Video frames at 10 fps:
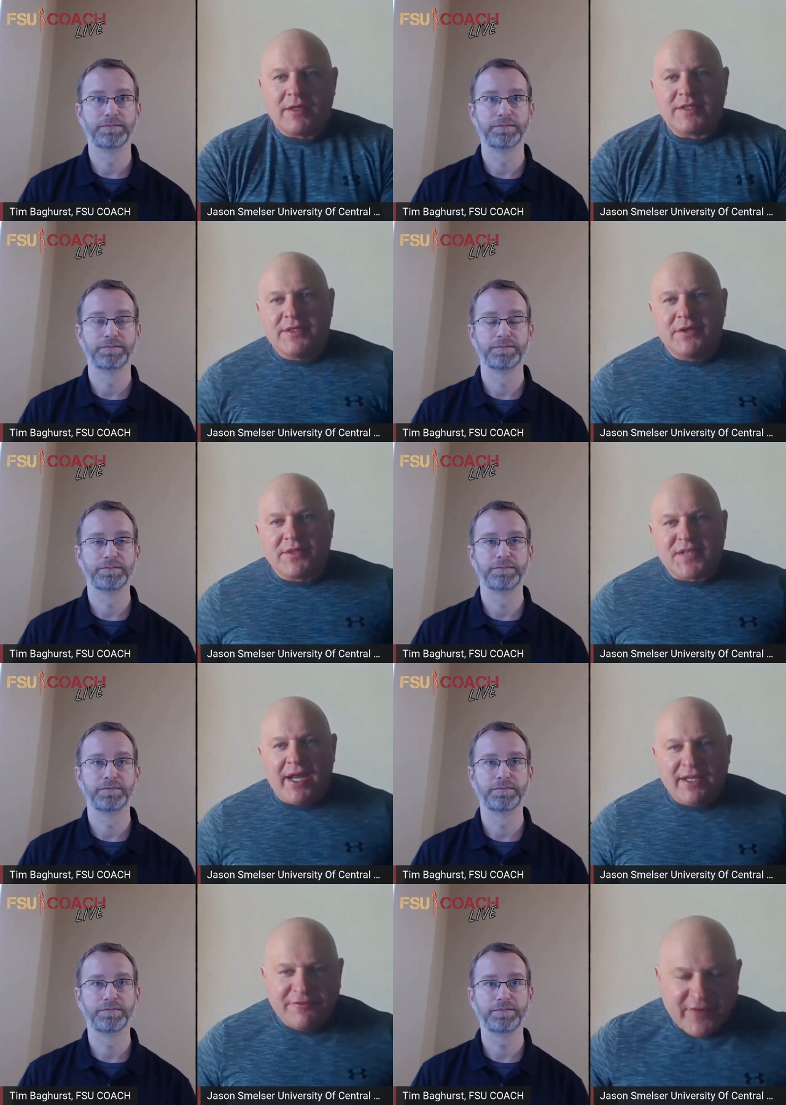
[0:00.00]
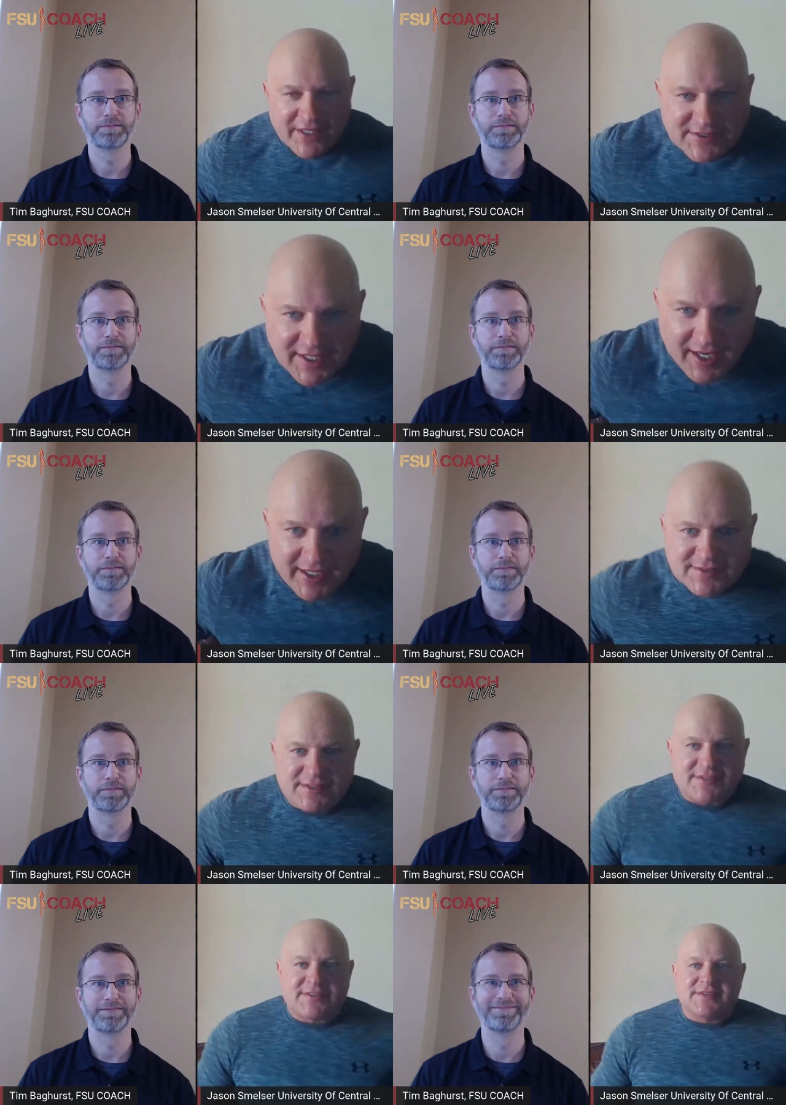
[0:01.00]
Speaker 1: you know, it's highly
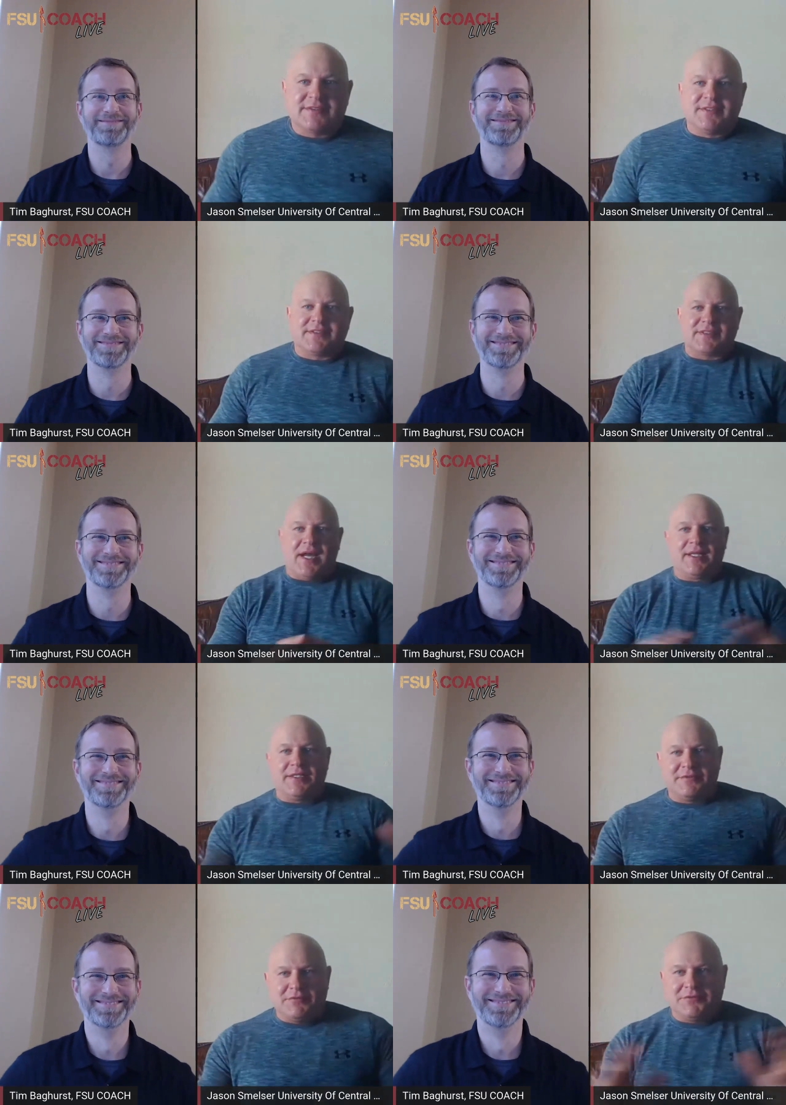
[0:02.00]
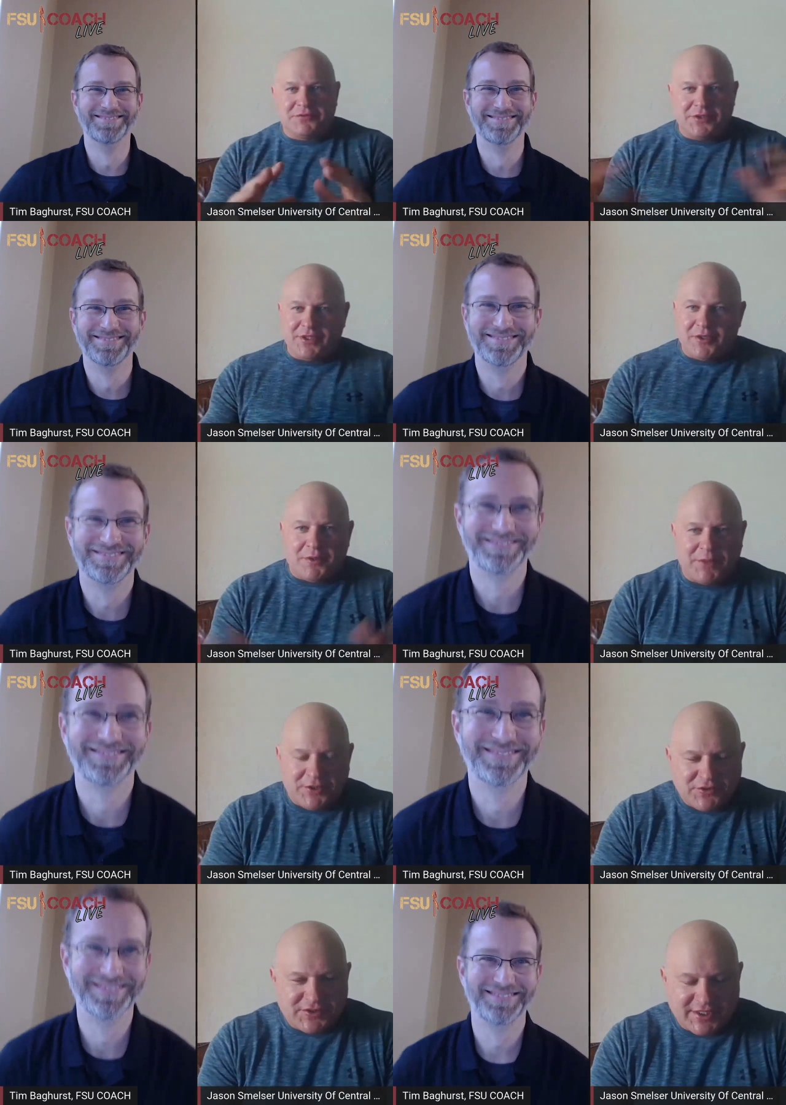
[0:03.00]
fantasized. It's, it's highly, you know, I
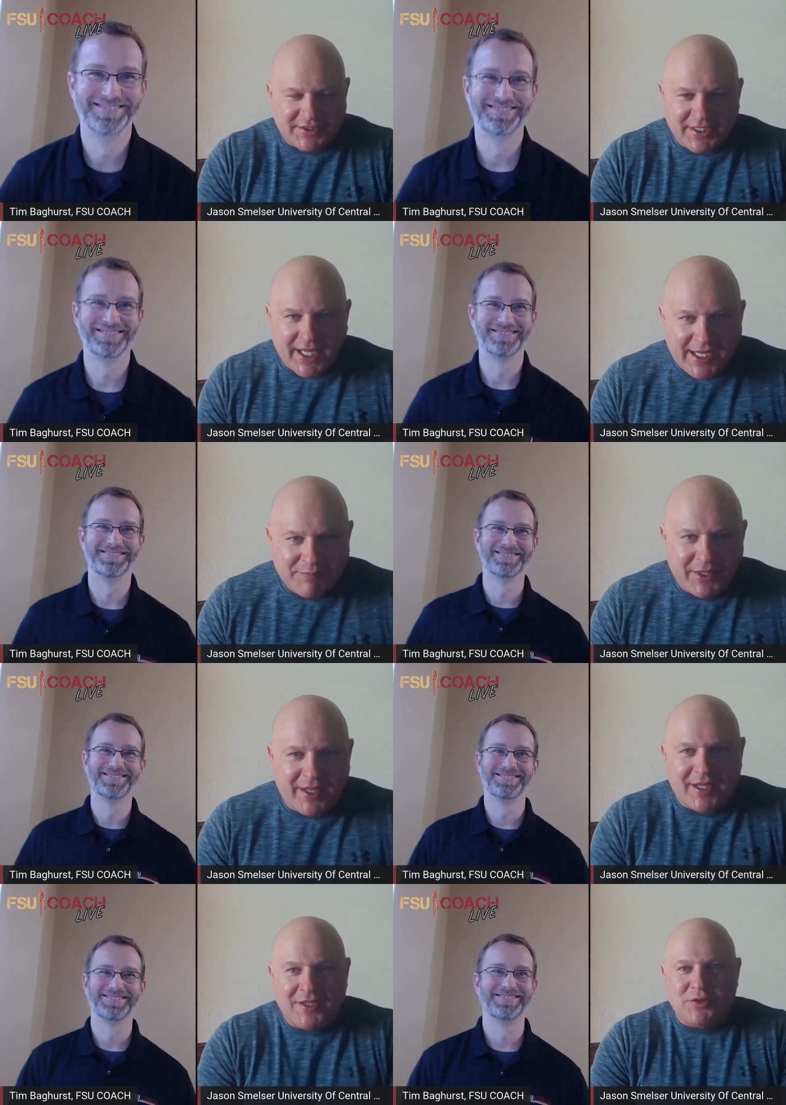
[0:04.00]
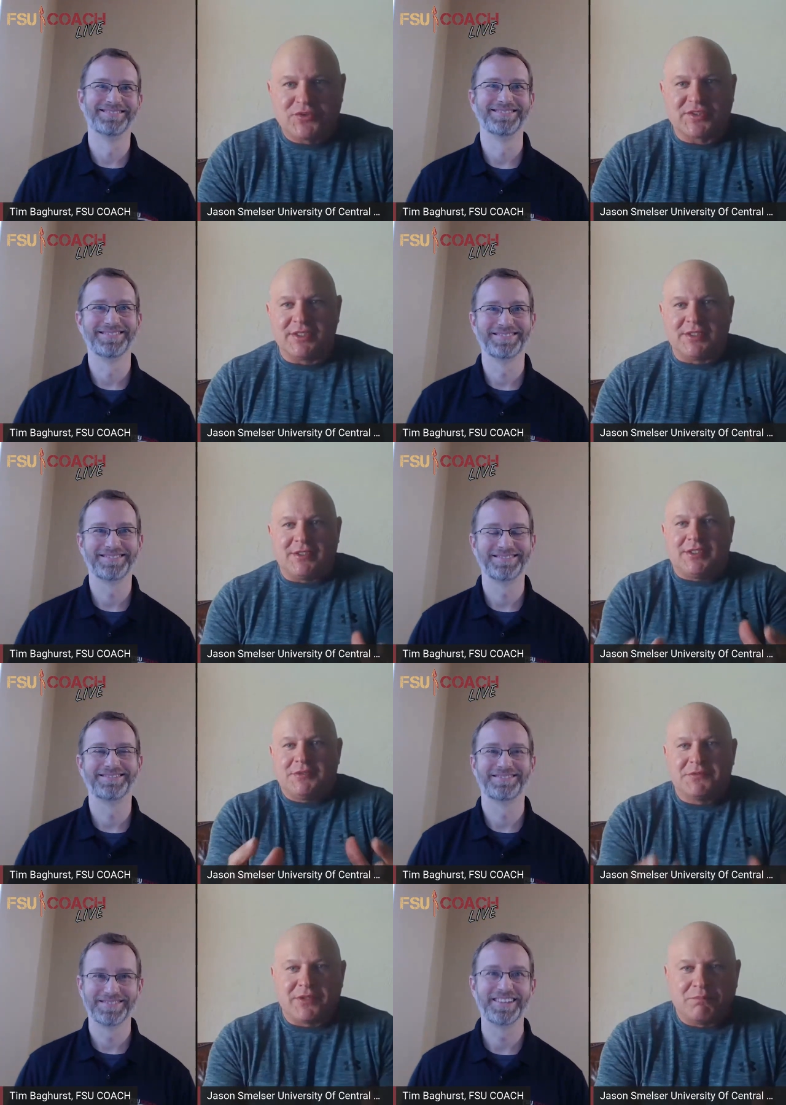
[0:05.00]
mean, you see the game day, you
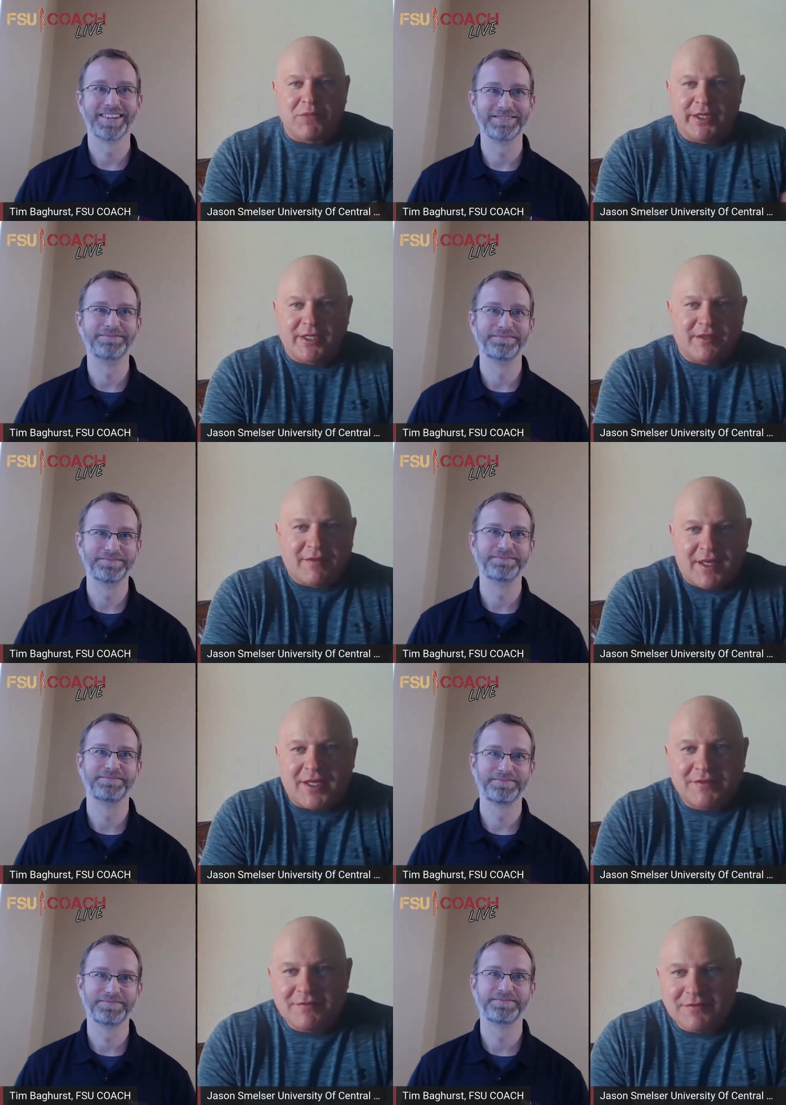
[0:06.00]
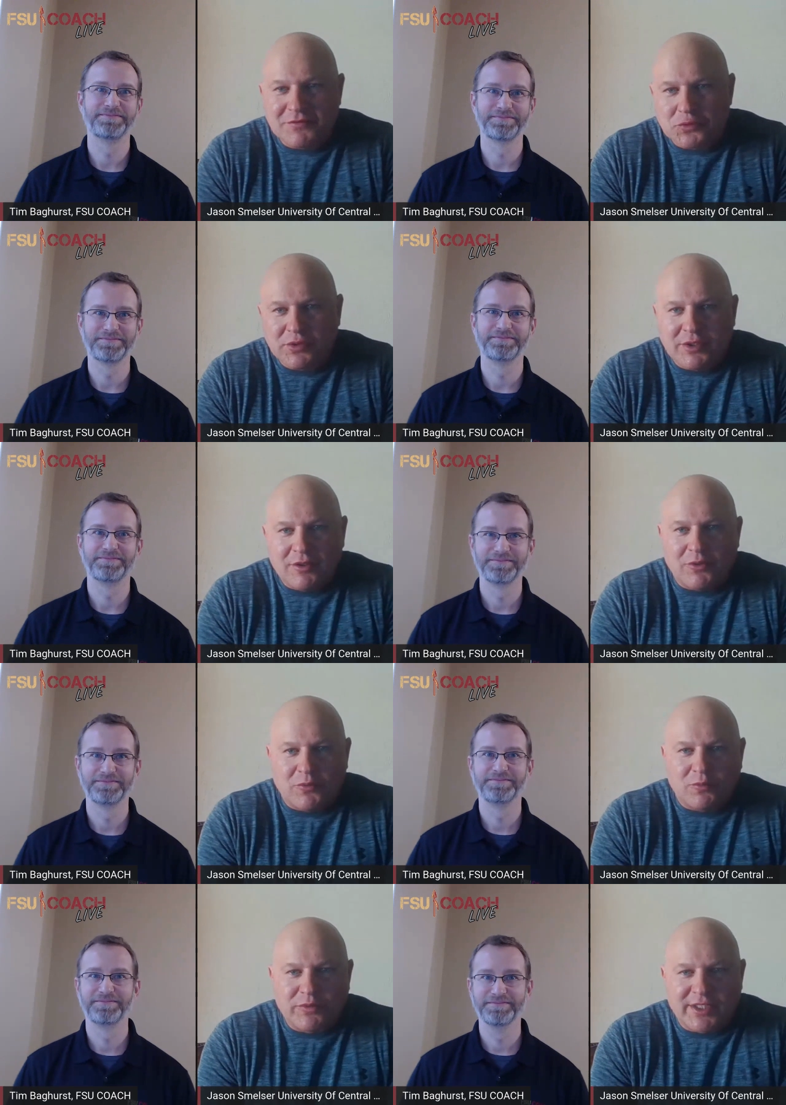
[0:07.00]
see the money that, you
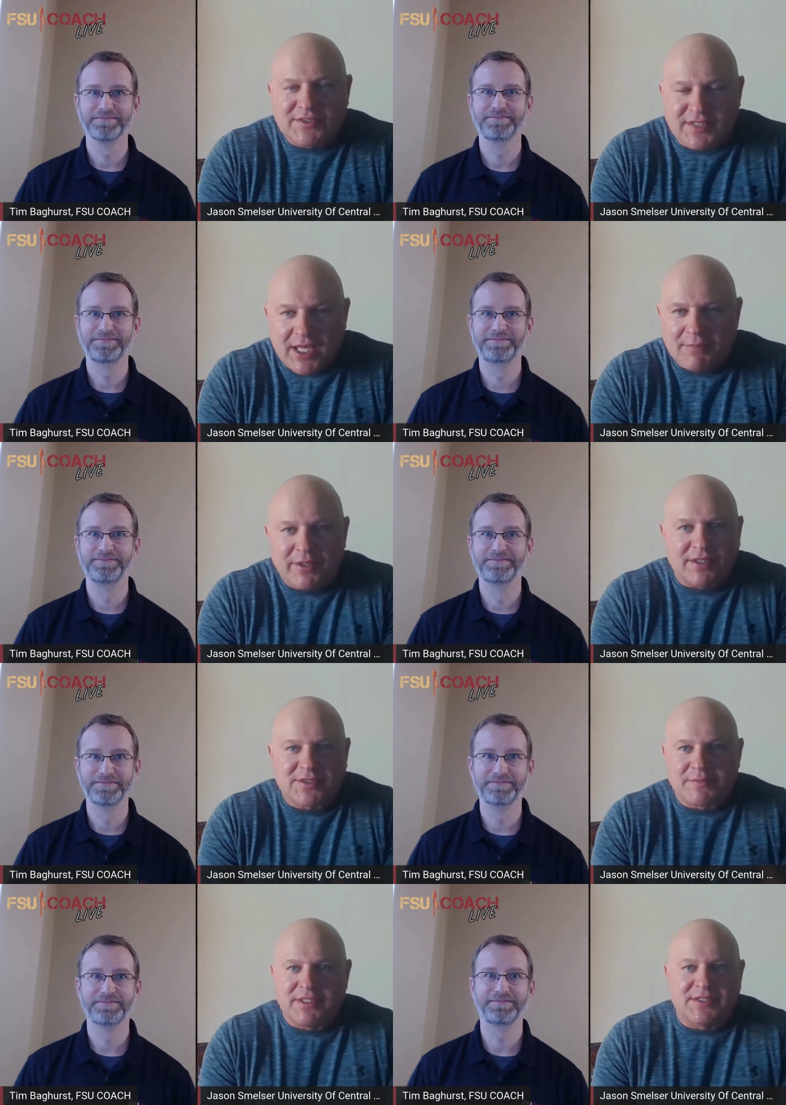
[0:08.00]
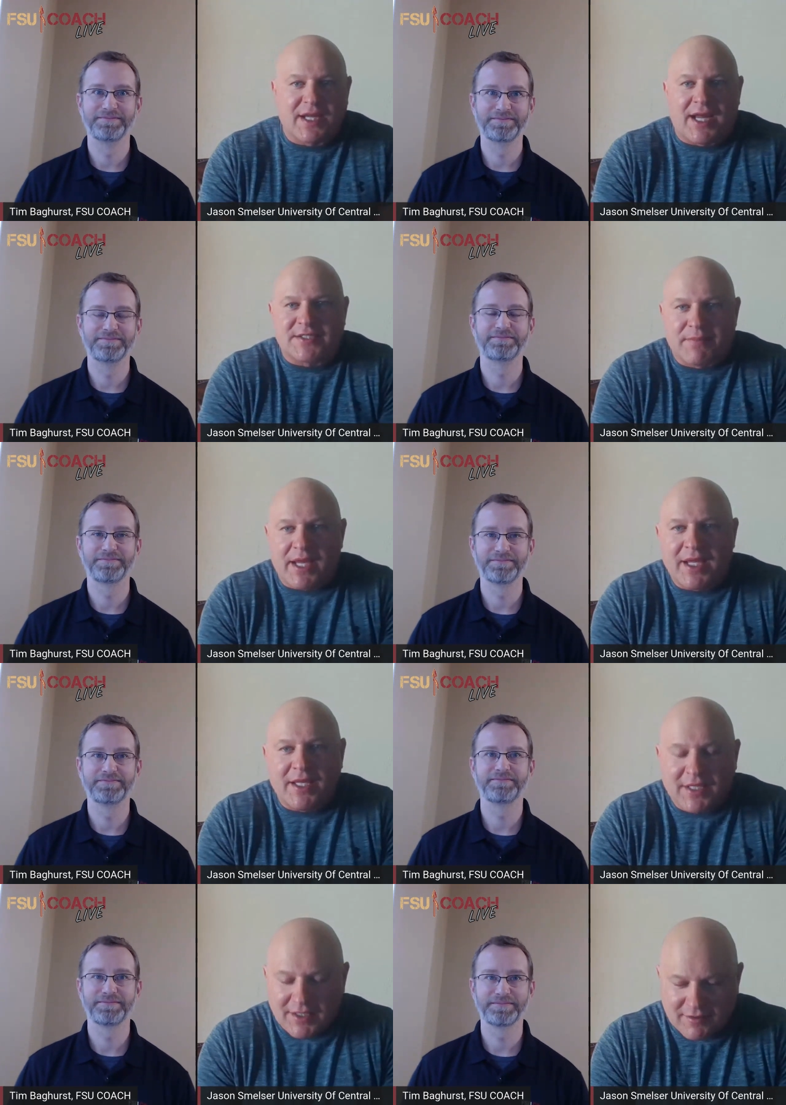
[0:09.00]
know, Nick Saban and some of these guys
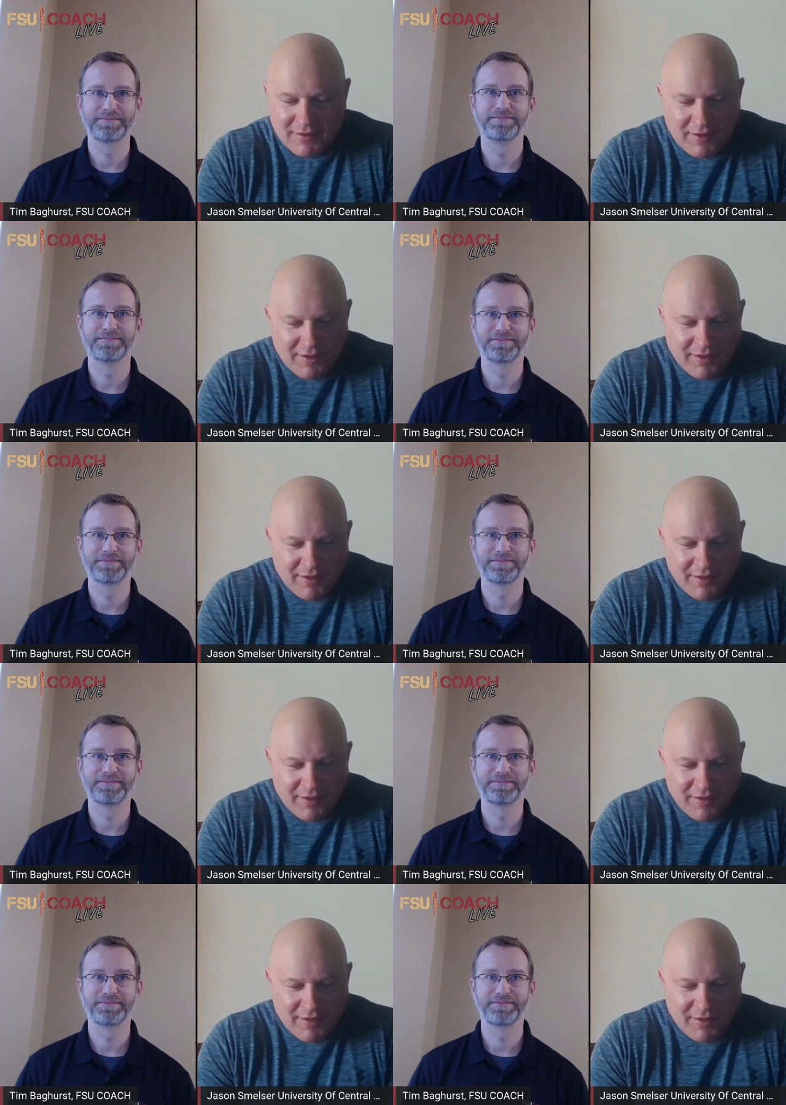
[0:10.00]
make, and,